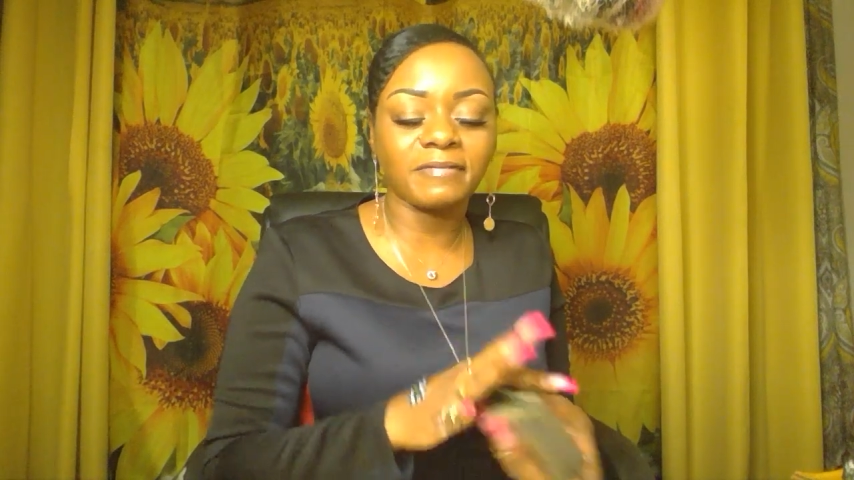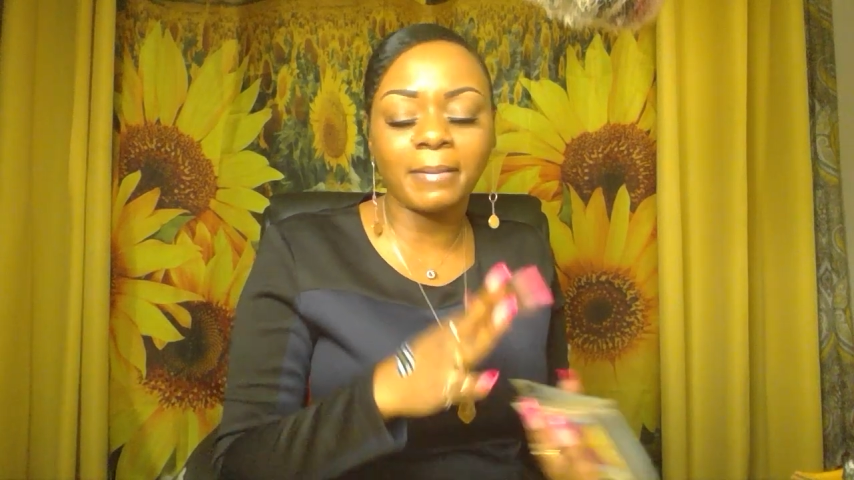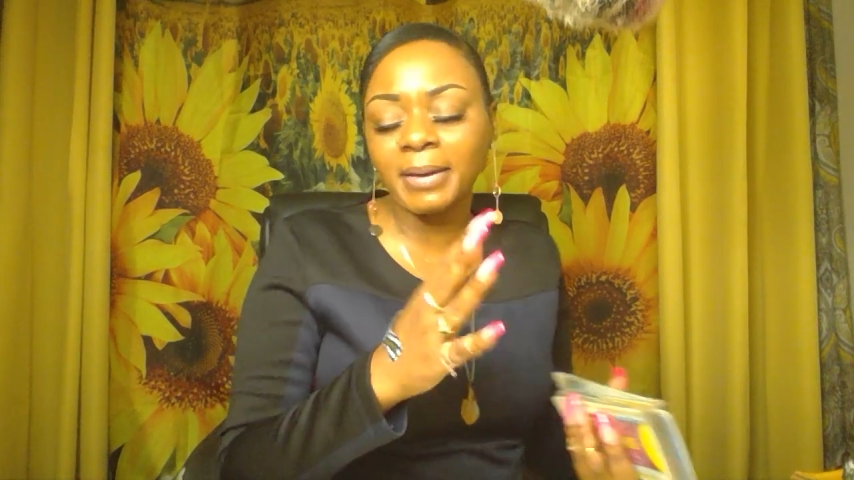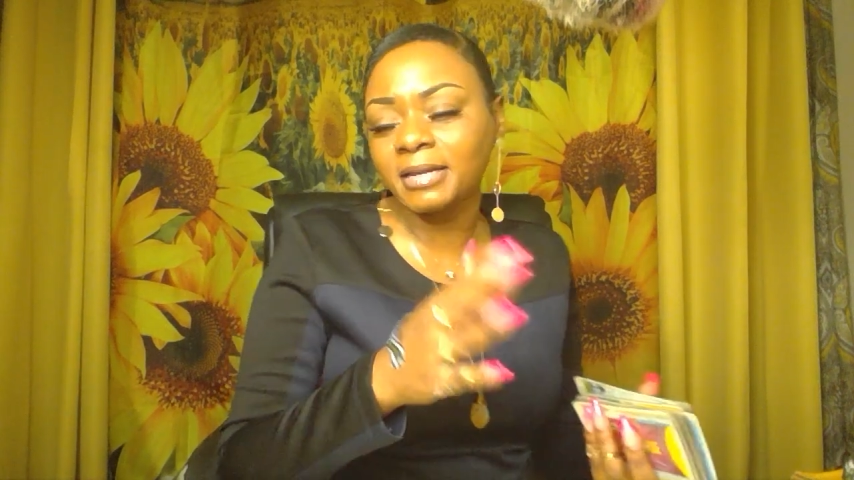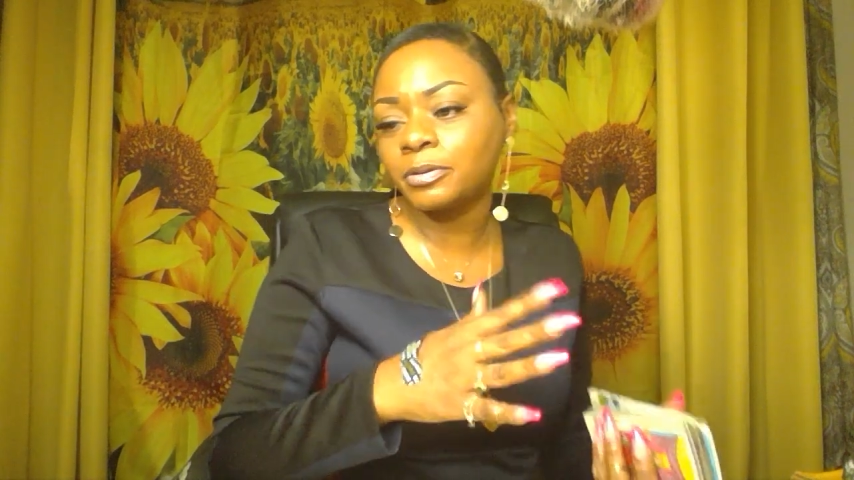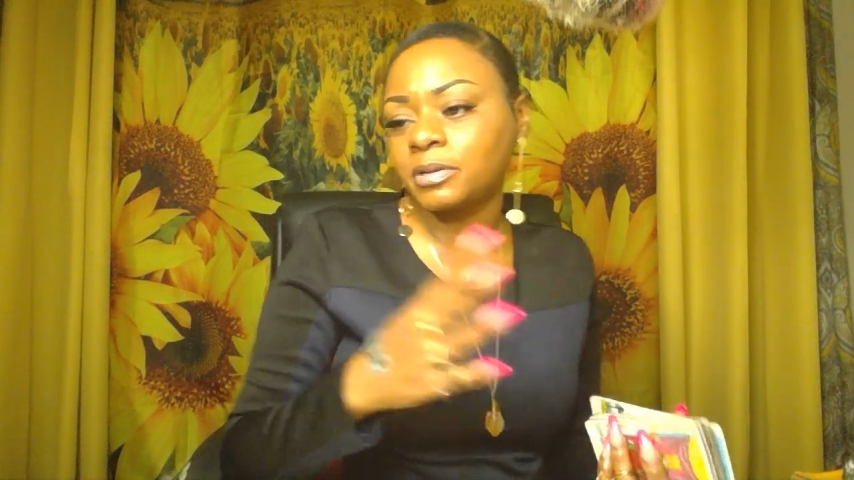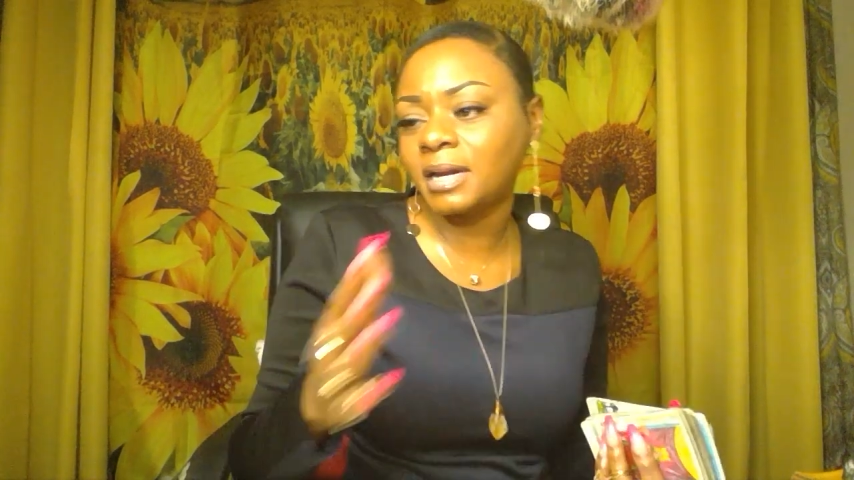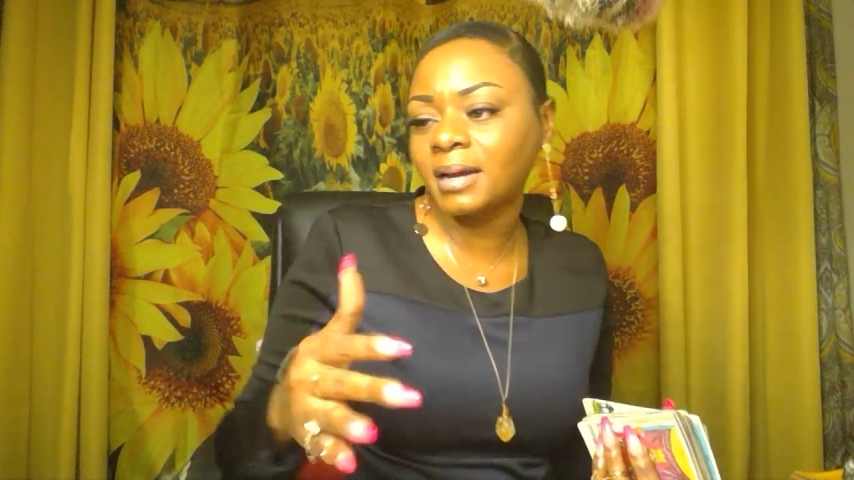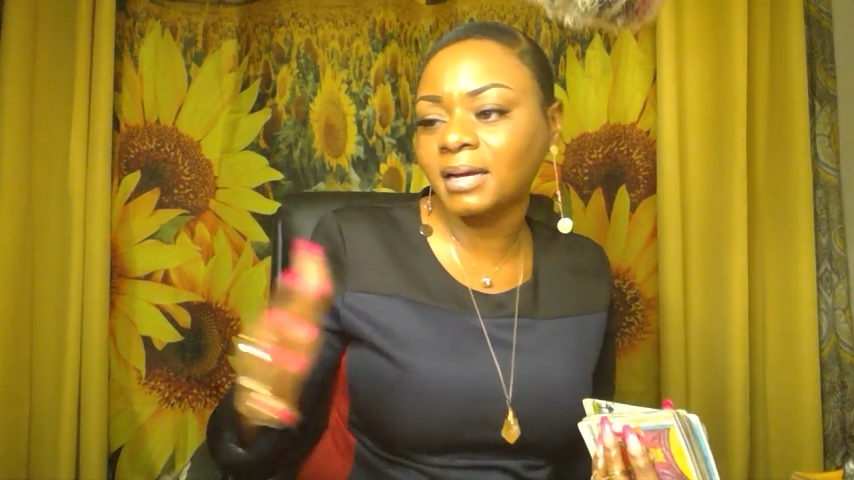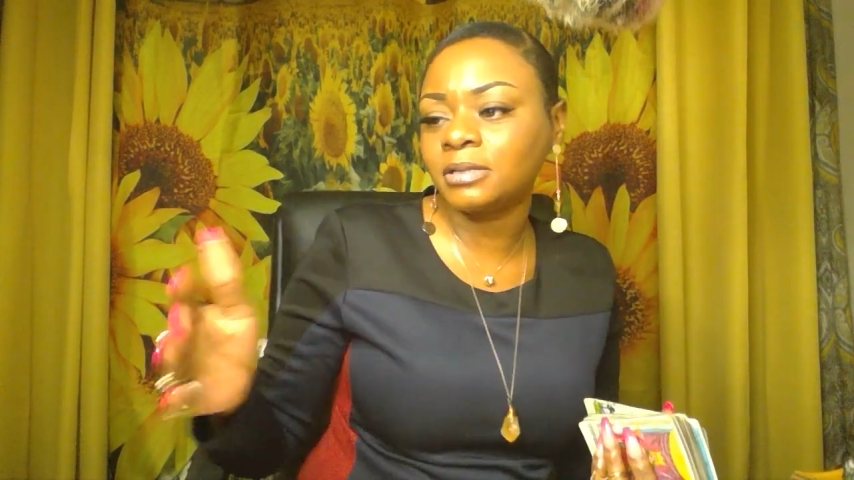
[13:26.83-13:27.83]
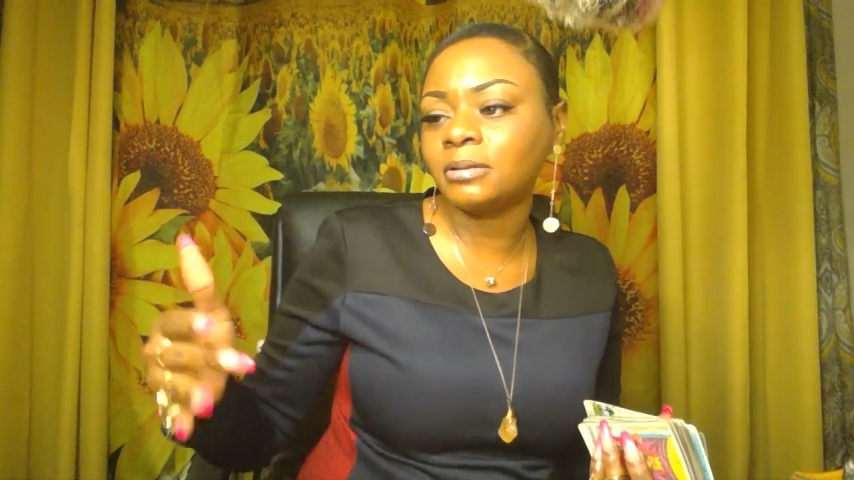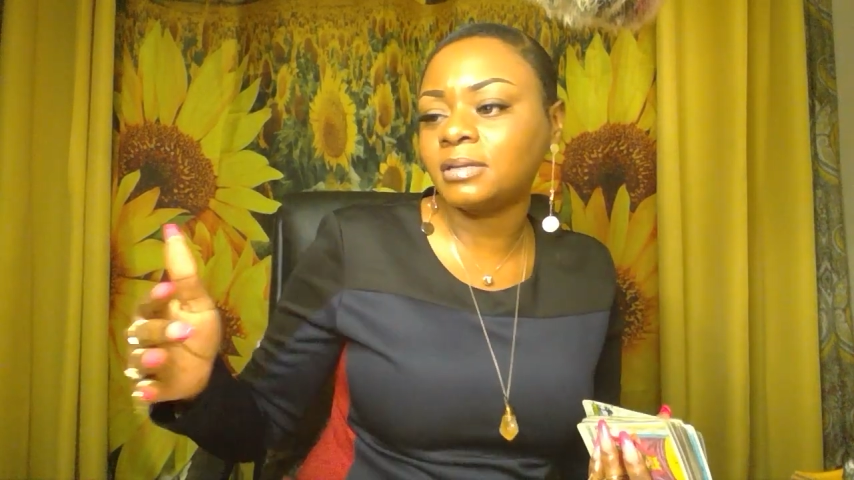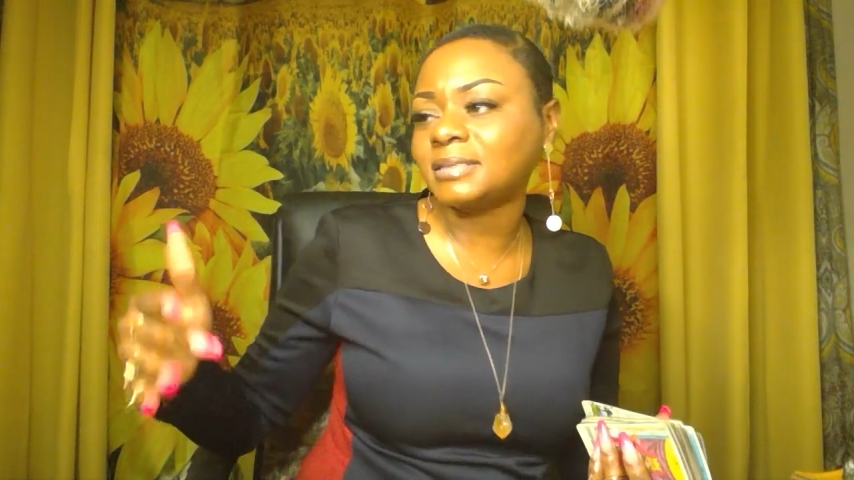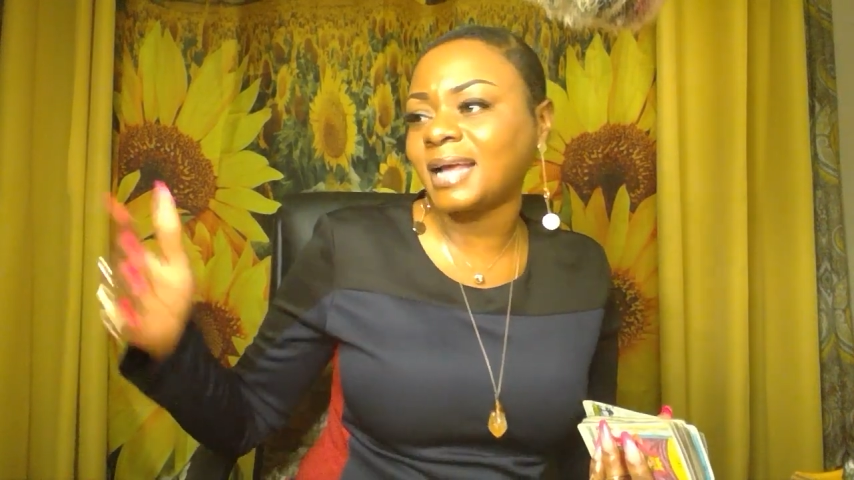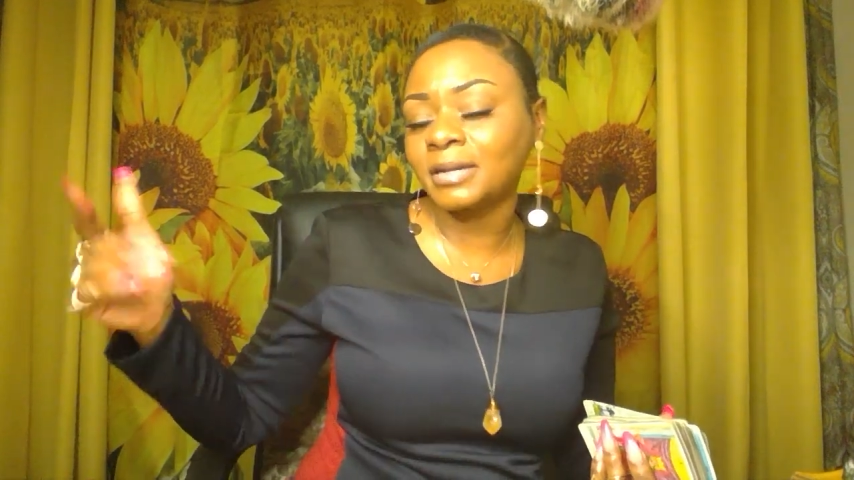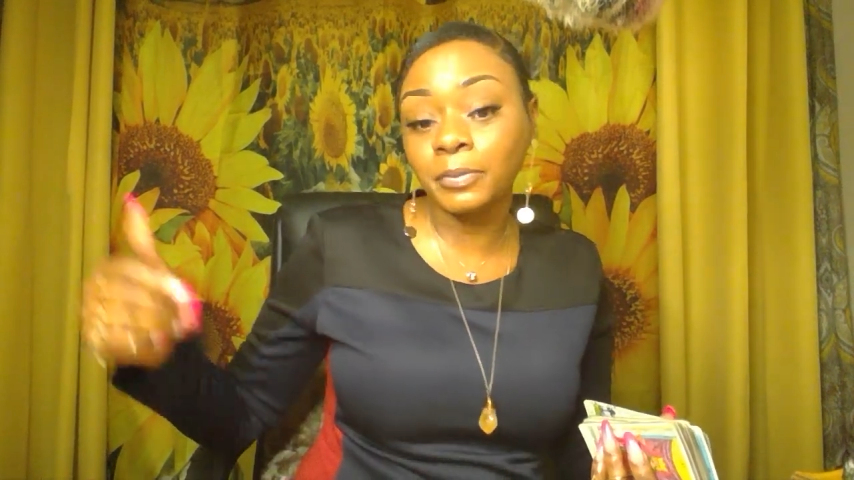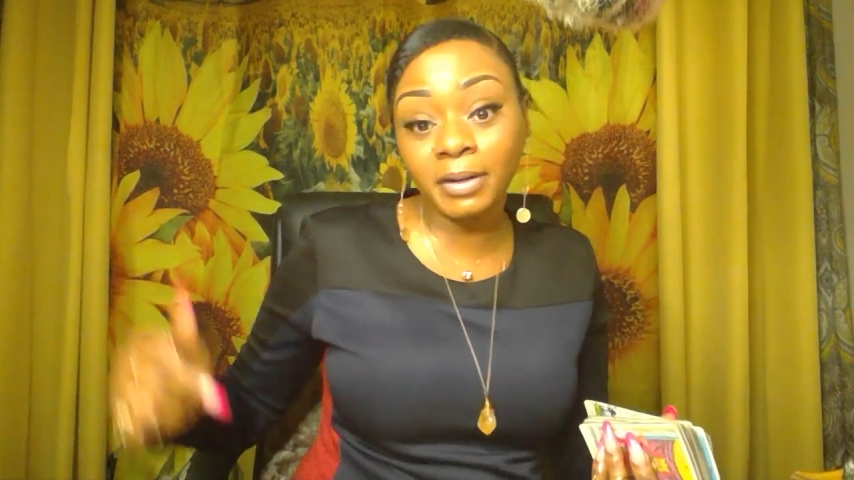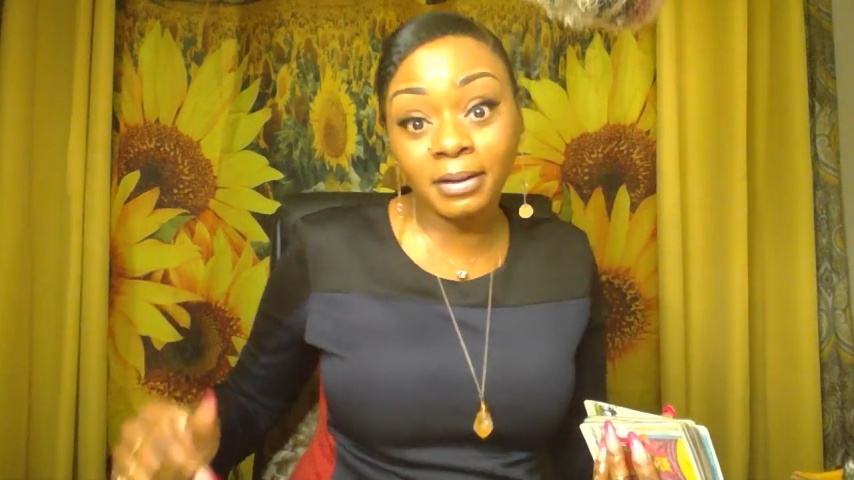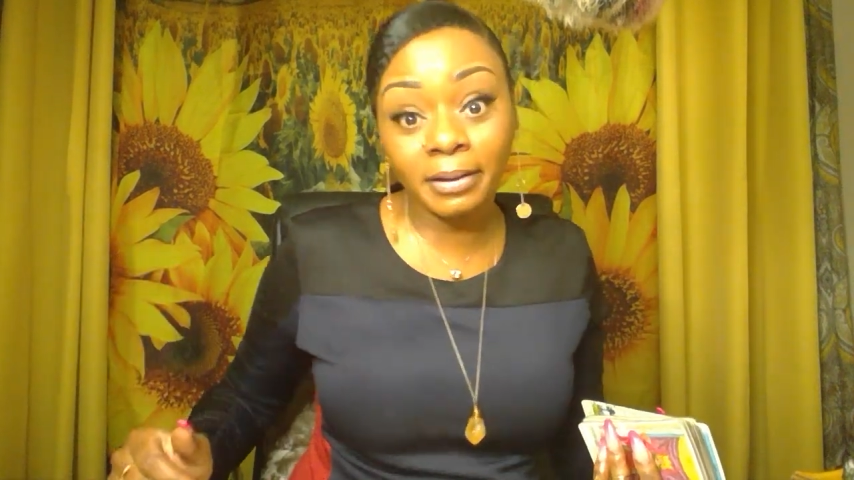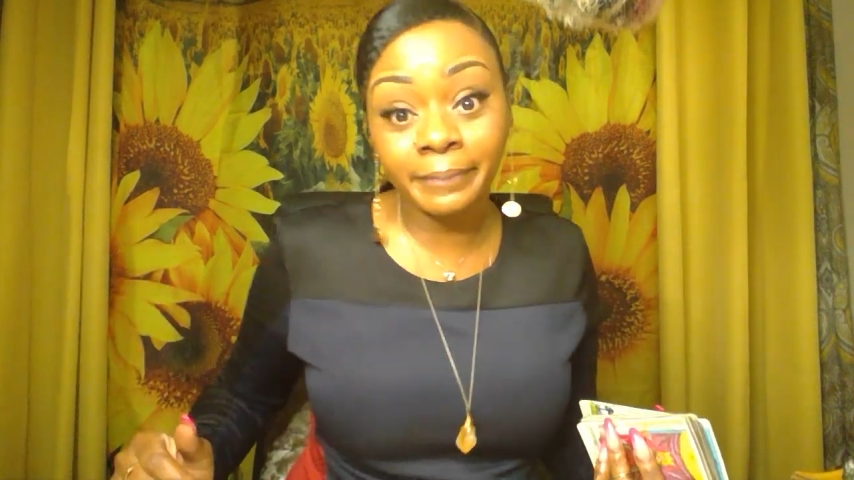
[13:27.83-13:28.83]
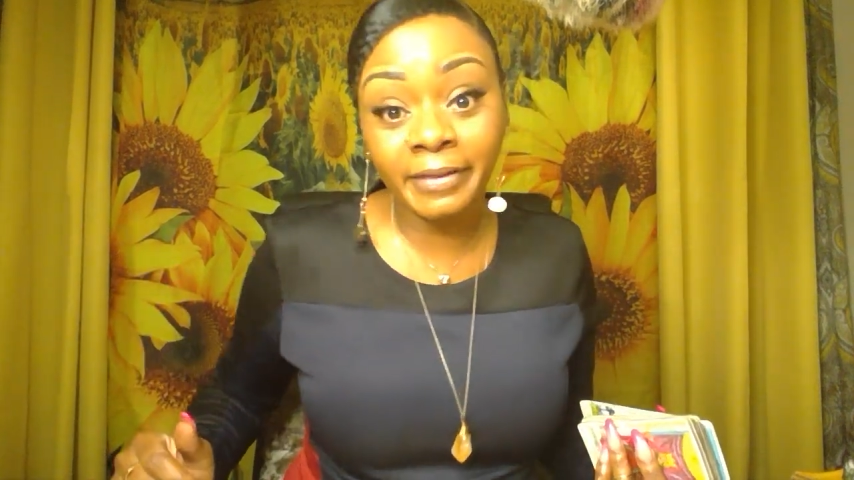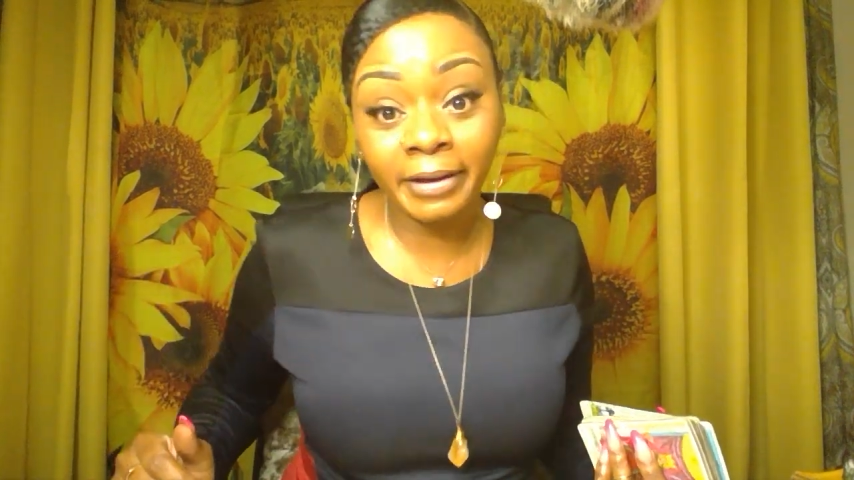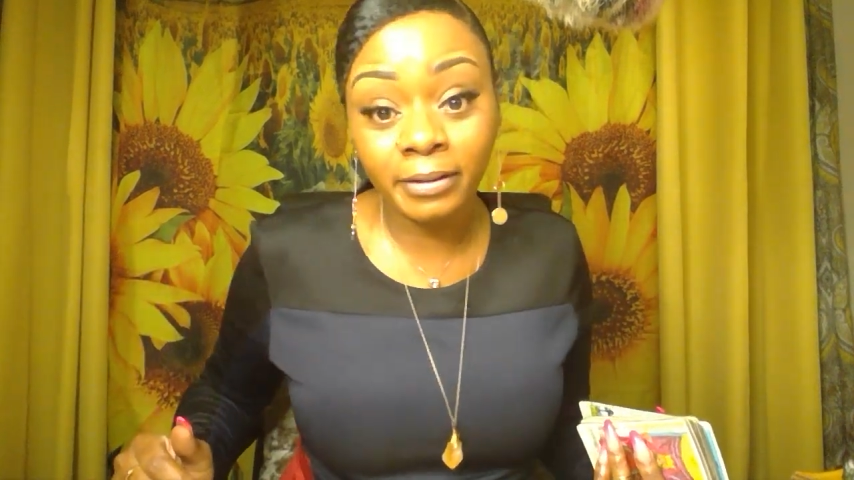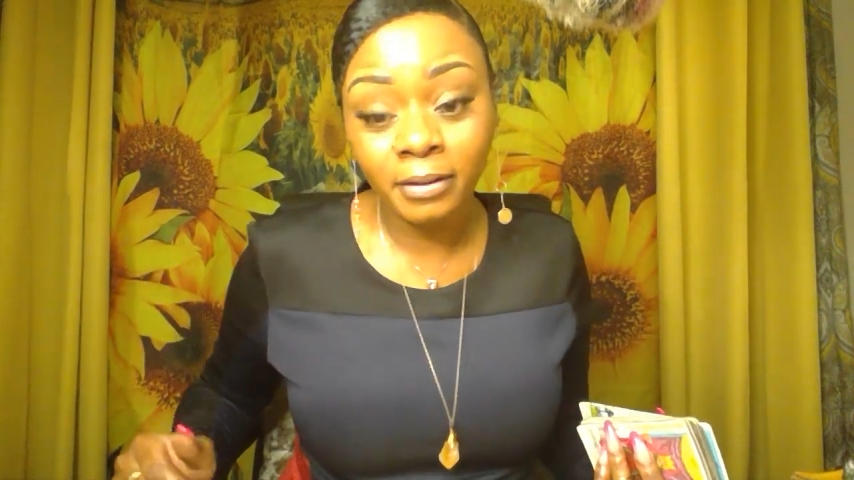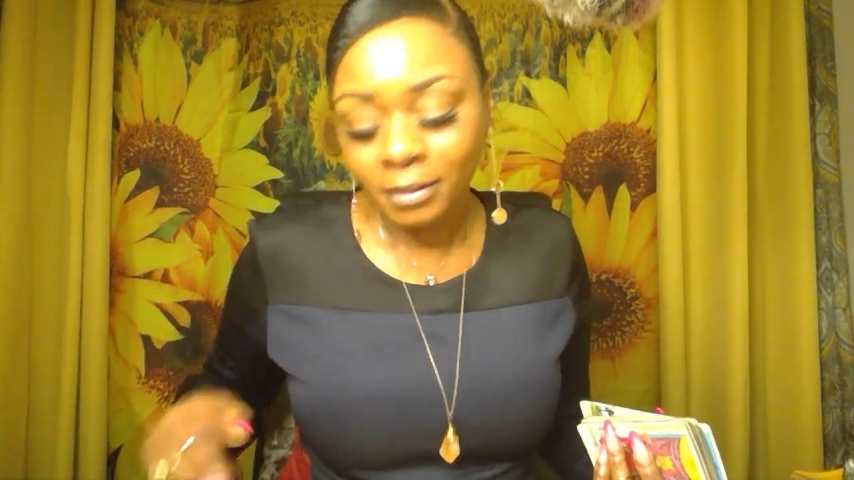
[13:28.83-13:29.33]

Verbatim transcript: If I made it through that, I can do this. I can do any damn thing.